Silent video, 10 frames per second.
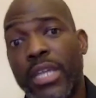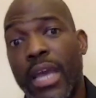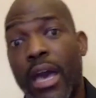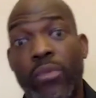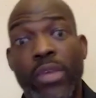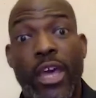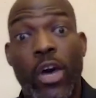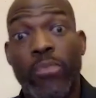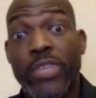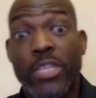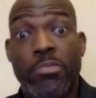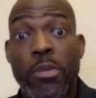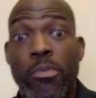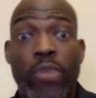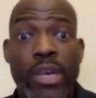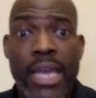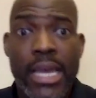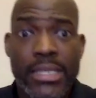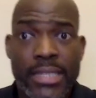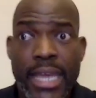How do we help these people
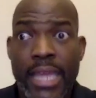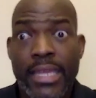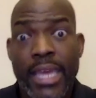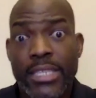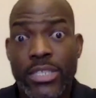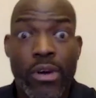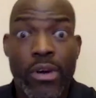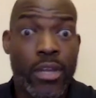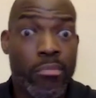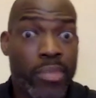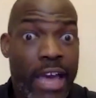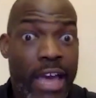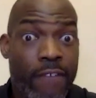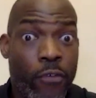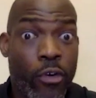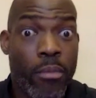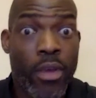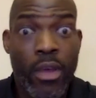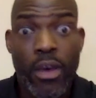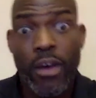realize that, yes, you're on a platform
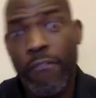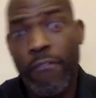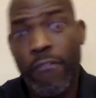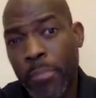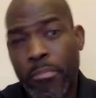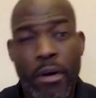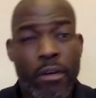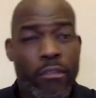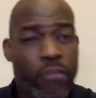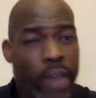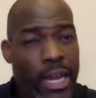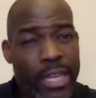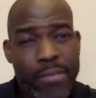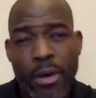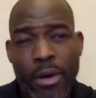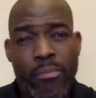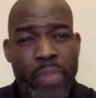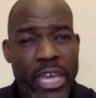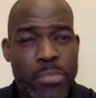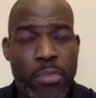of football, volleyball,
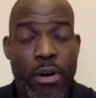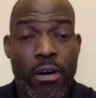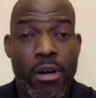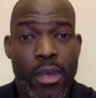baseball,